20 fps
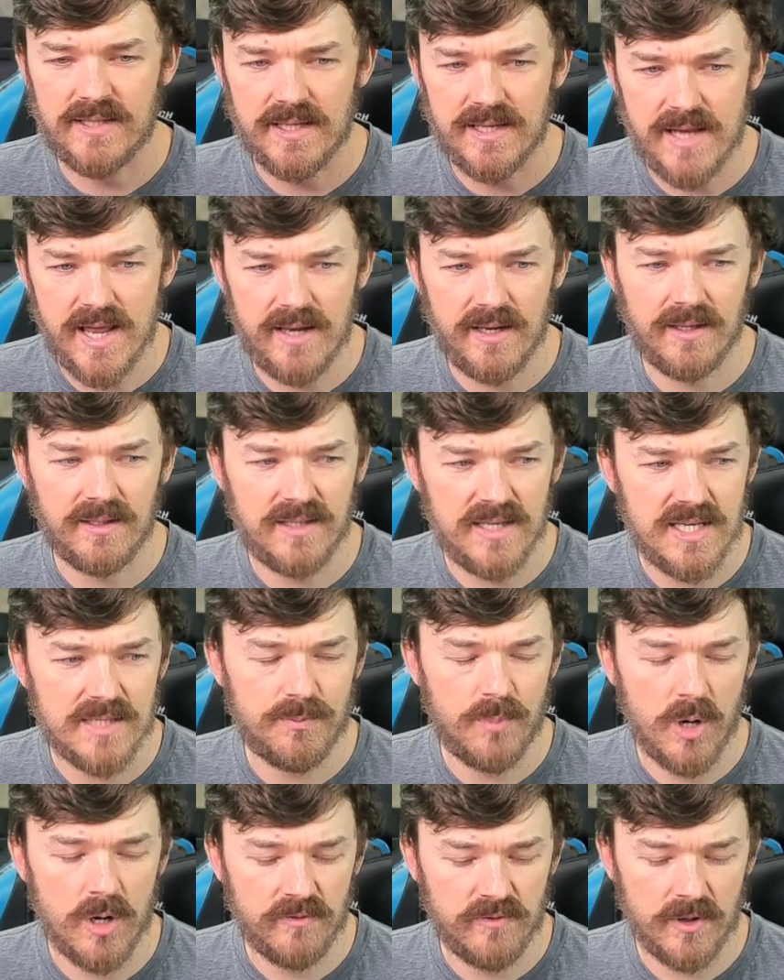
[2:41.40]
getting these
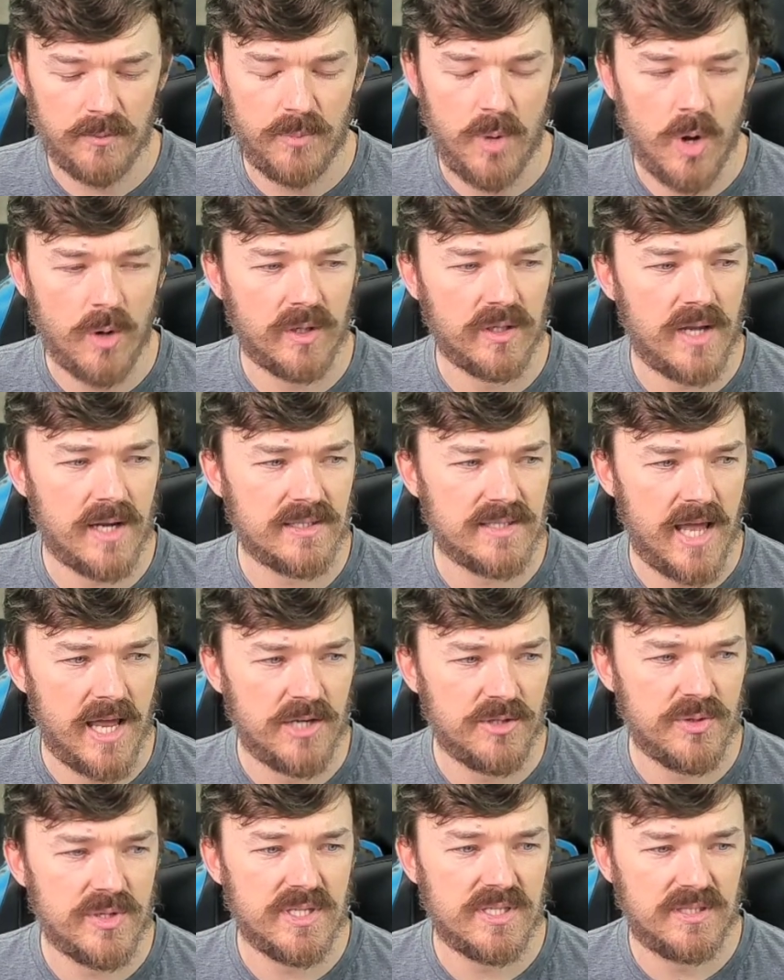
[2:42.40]
perfect Pokedex
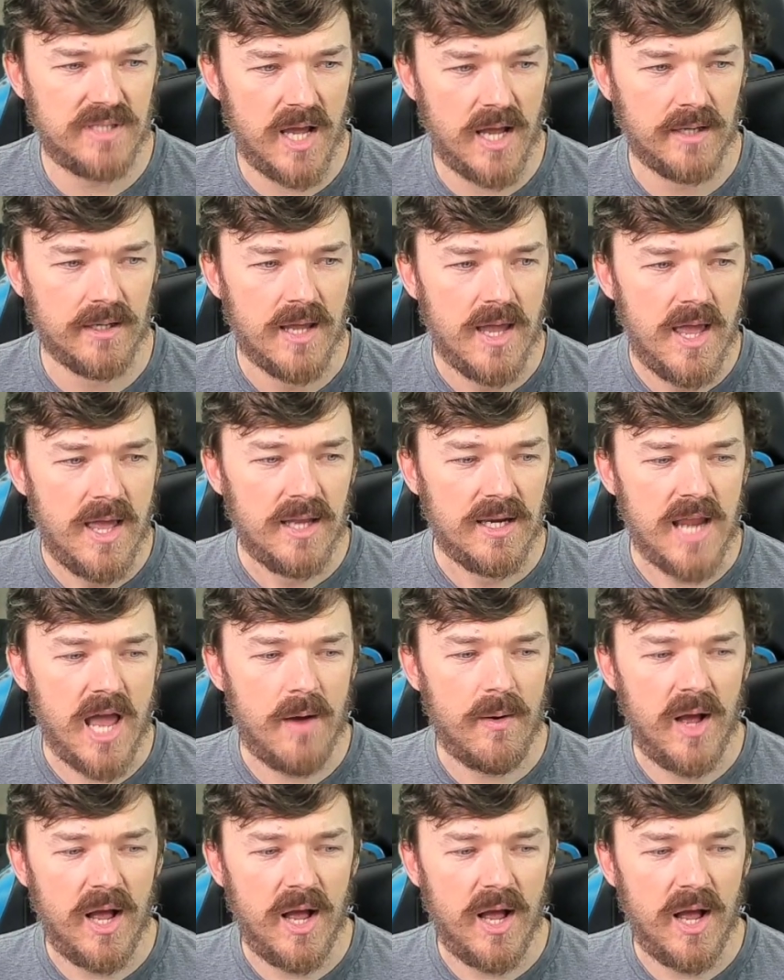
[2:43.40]
entries done. Now,